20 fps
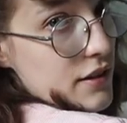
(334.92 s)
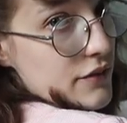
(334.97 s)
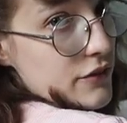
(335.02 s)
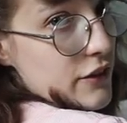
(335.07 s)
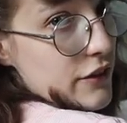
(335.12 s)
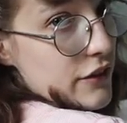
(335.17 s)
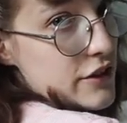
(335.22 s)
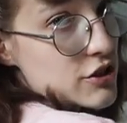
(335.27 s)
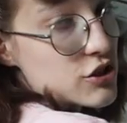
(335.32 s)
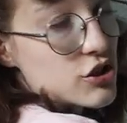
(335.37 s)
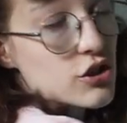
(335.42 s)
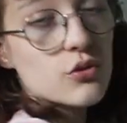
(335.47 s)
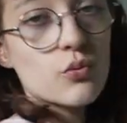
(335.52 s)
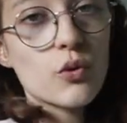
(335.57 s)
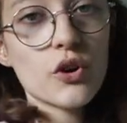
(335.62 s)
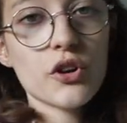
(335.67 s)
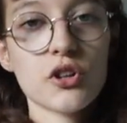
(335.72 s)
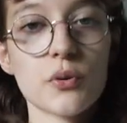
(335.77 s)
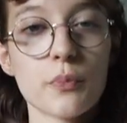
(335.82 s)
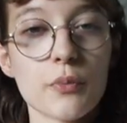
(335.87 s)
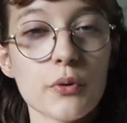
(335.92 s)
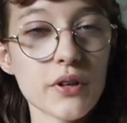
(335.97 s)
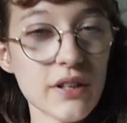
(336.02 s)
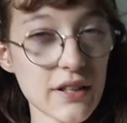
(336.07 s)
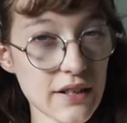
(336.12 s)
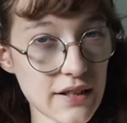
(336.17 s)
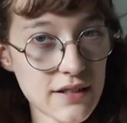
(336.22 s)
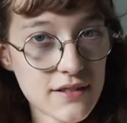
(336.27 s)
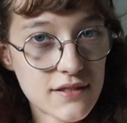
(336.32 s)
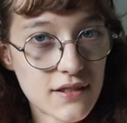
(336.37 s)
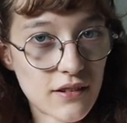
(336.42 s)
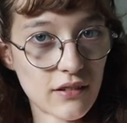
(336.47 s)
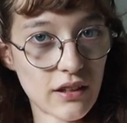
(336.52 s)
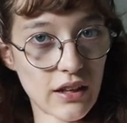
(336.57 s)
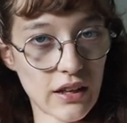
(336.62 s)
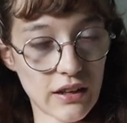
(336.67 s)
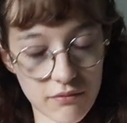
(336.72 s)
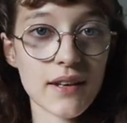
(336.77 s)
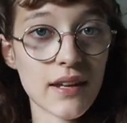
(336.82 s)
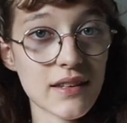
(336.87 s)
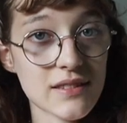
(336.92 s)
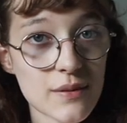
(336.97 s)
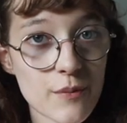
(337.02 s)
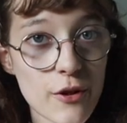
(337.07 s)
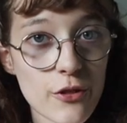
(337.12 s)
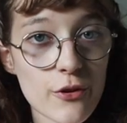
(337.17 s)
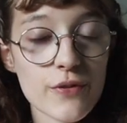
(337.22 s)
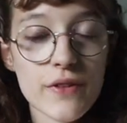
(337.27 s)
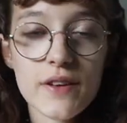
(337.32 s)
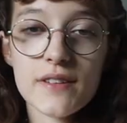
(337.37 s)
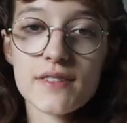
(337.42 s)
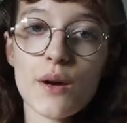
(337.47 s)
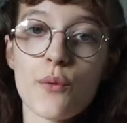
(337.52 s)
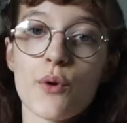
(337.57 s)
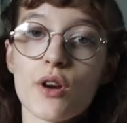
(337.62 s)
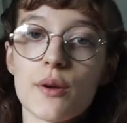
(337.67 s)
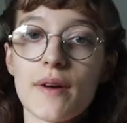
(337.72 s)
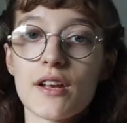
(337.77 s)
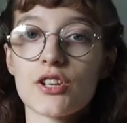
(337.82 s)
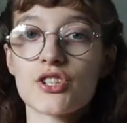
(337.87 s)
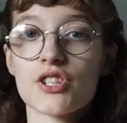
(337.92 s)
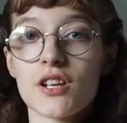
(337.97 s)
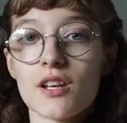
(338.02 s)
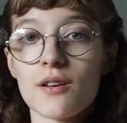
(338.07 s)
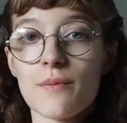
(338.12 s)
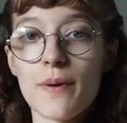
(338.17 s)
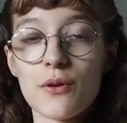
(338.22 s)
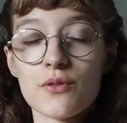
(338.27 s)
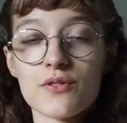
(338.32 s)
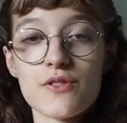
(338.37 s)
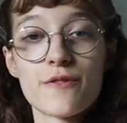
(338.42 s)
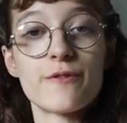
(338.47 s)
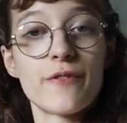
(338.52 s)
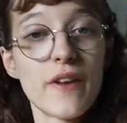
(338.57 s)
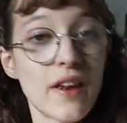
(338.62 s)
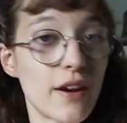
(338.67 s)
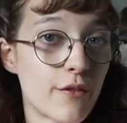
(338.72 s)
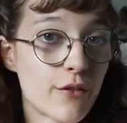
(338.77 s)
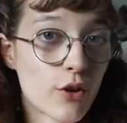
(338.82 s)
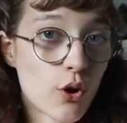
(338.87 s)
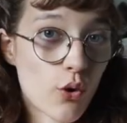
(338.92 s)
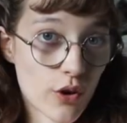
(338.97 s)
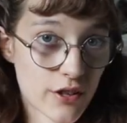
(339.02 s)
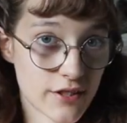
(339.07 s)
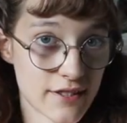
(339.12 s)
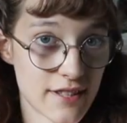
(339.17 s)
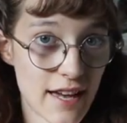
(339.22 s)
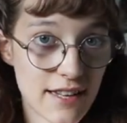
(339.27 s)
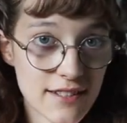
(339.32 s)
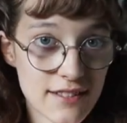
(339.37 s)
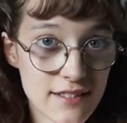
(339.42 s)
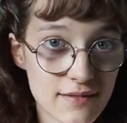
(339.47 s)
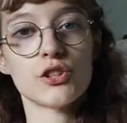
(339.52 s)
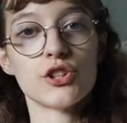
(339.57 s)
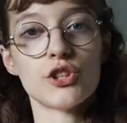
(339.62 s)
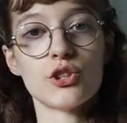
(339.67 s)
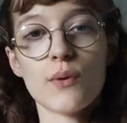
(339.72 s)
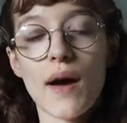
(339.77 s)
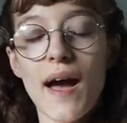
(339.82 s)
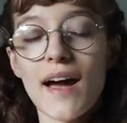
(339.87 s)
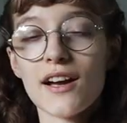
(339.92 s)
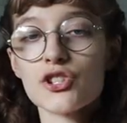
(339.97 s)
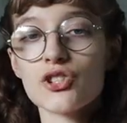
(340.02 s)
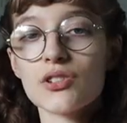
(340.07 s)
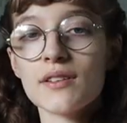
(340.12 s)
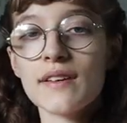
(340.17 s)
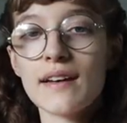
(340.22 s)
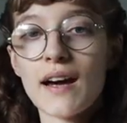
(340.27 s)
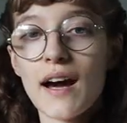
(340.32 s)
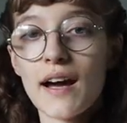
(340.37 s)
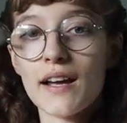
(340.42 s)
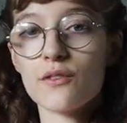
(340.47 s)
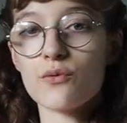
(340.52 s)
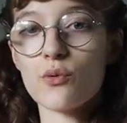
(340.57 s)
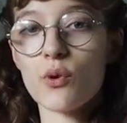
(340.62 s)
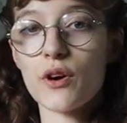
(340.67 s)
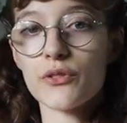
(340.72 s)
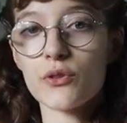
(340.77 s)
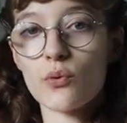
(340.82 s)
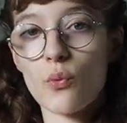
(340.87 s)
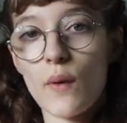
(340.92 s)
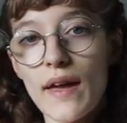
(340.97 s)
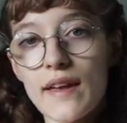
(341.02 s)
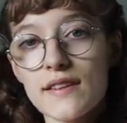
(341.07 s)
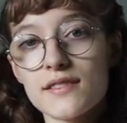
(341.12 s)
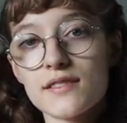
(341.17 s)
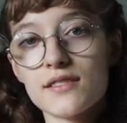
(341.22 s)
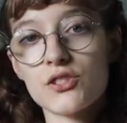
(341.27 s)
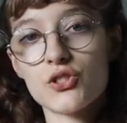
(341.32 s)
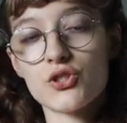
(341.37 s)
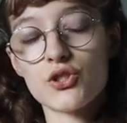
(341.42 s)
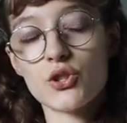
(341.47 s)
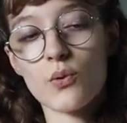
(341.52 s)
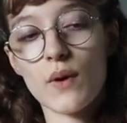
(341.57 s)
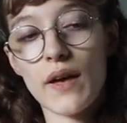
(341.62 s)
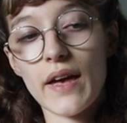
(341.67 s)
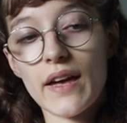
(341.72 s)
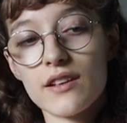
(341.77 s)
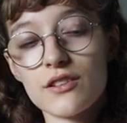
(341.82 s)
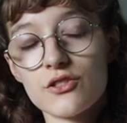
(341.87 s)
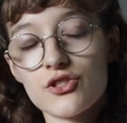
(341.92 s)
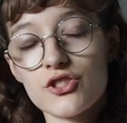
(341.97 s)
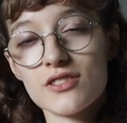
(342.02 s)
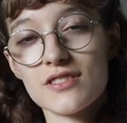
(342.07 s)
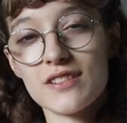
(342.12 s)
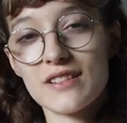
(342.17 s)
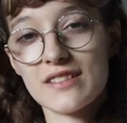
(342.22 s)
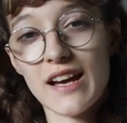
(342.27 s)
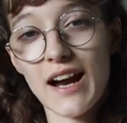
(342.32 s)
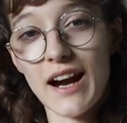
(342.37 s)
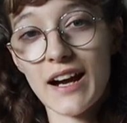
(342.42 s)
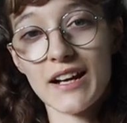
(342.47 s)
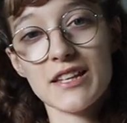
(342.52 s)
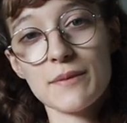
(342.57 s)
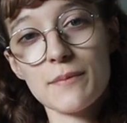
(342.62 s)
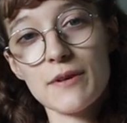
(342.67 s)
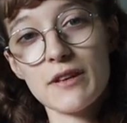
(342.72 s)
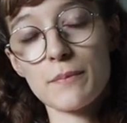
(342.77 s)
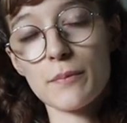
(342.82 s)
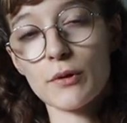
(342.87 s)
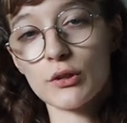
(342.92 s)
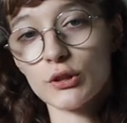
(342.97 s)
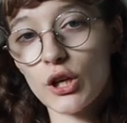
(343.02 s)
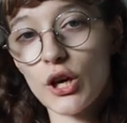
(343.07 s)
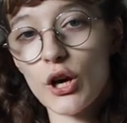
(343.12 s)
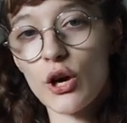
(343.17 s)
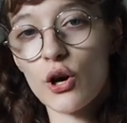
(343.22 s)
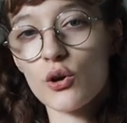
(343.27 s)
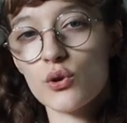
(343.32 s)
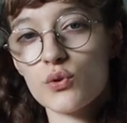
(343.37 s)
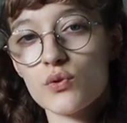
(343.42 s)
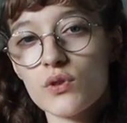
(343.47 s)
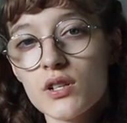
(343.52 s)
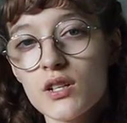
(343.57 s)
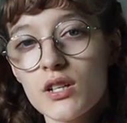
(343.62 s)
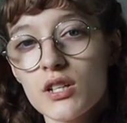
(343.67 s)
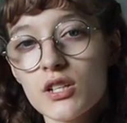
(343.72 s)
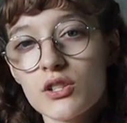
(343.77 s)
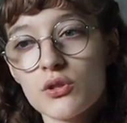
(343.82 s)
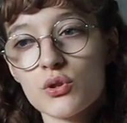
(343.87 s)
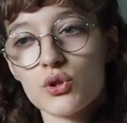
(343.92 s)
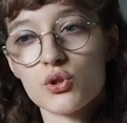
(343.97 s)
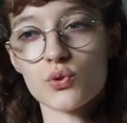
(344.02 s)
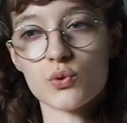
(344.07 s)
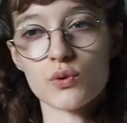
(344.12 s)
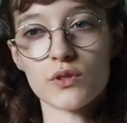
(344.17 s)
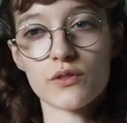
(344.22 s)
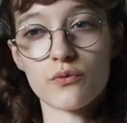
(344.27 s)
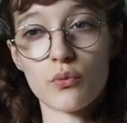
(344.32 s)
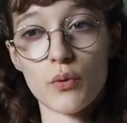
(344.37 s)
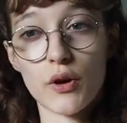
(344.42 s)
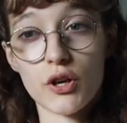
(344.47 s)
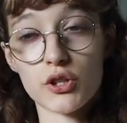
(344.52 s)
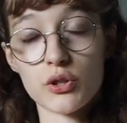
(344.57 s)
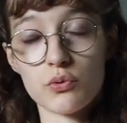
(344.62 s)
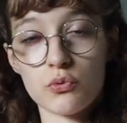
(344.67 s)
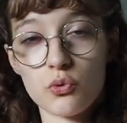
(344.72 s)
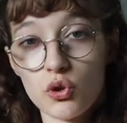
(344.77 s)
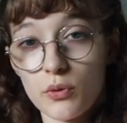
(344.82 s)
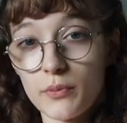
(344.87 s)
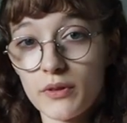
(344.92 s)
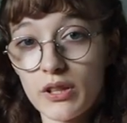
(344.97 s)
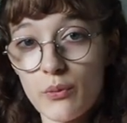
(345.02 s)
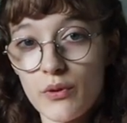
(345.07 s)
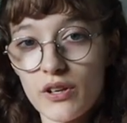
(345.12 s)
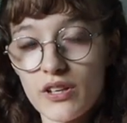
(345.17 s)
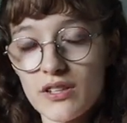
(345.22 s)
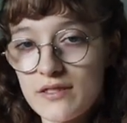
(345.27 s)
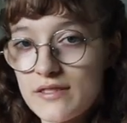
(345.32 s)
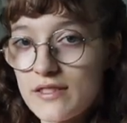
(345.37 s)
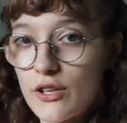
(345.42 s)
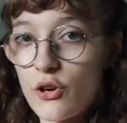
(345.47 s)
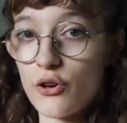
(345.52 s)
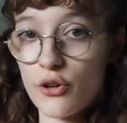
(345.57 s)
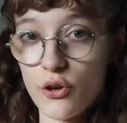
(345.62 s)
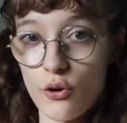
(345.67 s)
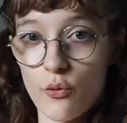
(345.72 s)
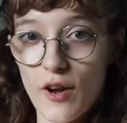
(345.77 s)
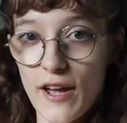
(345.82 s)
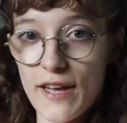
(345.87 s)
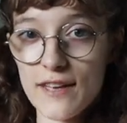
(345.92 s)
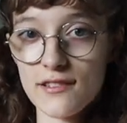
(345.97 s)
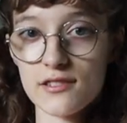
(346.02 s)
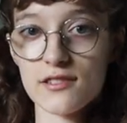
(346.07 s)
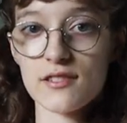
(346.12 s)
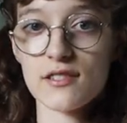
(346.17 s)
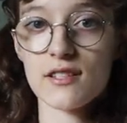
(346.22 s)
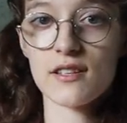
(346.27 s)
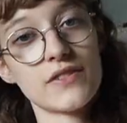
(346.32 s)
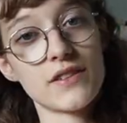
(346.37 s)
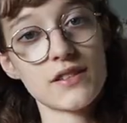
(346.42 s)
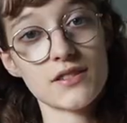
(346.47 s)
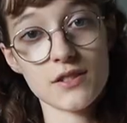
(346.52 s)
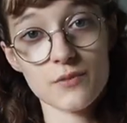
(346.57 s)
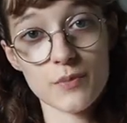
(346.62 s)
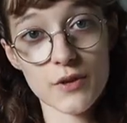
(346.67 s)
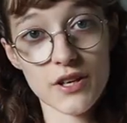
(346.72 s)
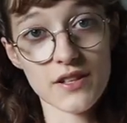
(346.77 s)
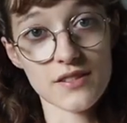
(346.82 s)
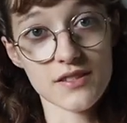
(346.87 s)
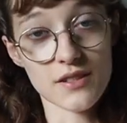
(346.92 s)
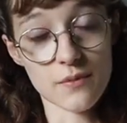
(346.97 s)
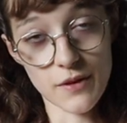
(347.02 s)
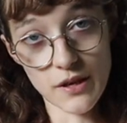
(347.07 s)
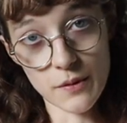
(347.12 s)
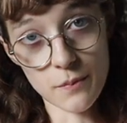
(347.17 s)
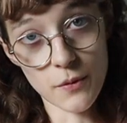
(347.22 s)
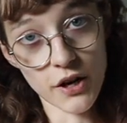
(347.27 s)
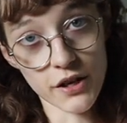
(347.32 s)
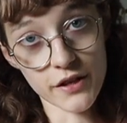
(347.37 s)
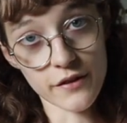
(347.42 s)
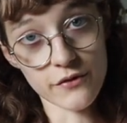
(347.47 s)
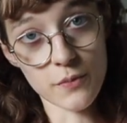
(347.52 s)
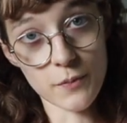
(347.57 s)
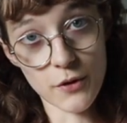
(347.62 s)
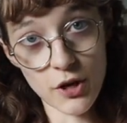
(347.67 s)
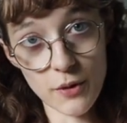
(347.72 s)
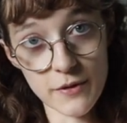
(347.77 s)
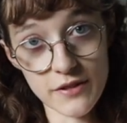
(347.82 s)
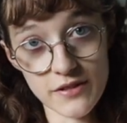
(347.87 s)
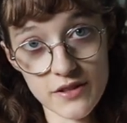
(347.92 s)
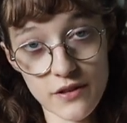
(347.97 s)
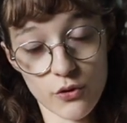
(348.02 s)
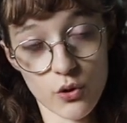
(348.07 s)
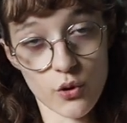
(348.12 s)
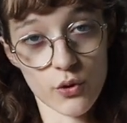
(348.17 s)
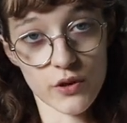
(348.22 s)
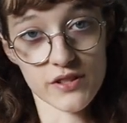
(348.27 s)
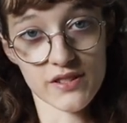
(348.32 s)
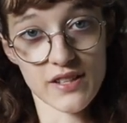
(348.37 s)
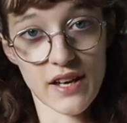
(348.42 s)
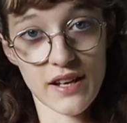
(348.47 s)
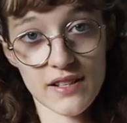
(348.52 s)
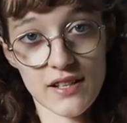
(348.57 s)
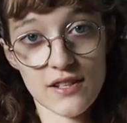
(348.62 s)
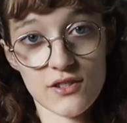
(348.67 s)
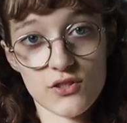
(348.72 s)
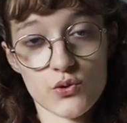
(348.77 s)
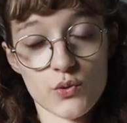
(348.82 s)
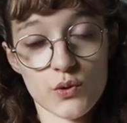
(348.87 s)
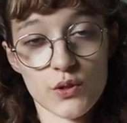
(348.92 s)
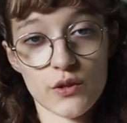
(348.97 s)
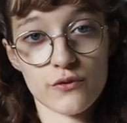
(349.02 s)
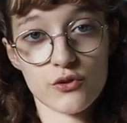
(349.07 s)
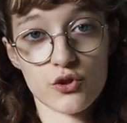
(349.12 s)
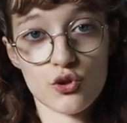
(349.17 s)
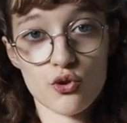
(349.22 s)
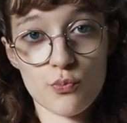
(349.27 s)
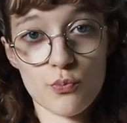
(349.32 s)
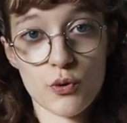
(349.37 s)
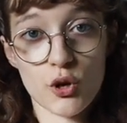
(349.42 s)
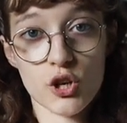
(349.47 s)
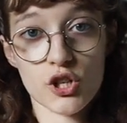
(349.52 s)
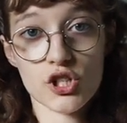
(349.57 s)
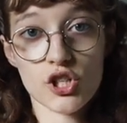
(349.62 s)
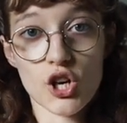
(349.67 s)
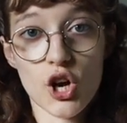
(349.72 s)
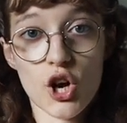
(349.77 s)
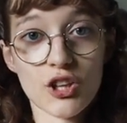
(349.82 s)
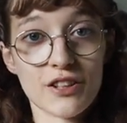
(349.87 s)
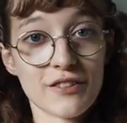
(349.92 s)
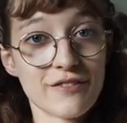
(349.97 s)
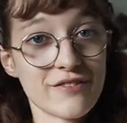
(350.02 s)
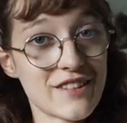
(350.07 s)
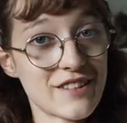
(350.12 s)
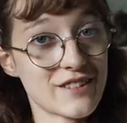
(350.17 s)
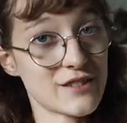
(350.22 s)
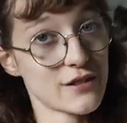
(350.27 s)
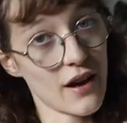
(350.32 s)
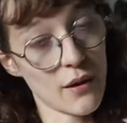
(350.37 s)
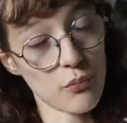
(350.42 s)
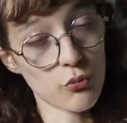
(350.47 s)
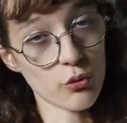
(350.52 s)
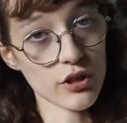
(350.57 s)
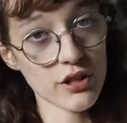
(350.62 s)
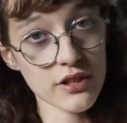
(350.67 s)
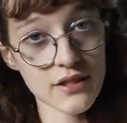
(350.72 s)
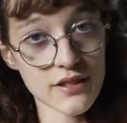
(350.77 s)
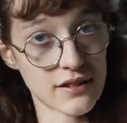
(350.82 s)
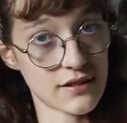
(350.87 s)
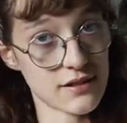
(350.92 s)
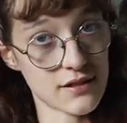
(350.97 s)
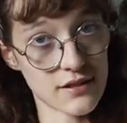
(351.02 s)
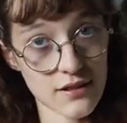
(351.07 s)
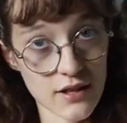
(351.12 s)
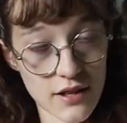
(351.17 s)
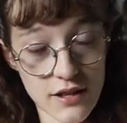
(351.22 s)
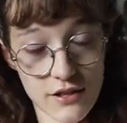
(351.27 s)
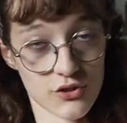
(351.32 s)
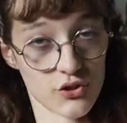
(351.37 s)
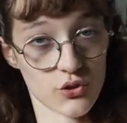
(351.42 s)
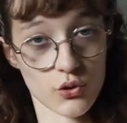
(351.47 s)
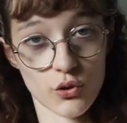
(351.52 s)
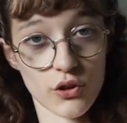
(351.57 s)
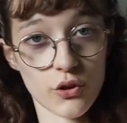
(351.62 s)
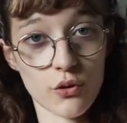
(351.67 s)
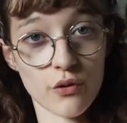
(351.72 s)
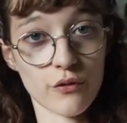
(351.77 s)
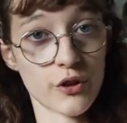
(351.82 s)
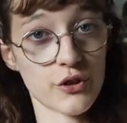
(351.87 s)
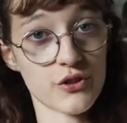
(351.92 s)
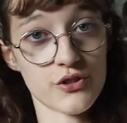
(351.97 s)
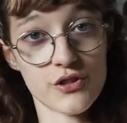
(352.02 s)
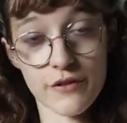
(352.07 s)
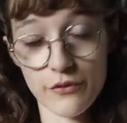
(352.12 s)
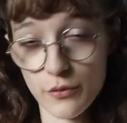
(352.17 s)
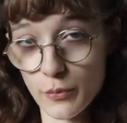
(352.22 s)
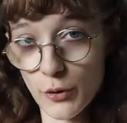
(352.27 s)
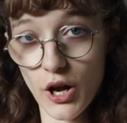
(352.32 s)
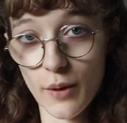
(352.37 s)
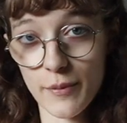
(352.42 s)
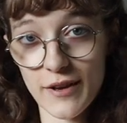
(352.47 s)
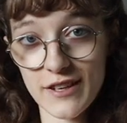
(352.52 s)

that this should work pretty decently. Now some other things I want to mention about the fit of a corset. You actually kind of want the waist to hit just a tiny bit below sort of where you normally would consider your waist. This is because a big part of the purpose of a corset is sort of to push all of this upward. It's a historical version of a bra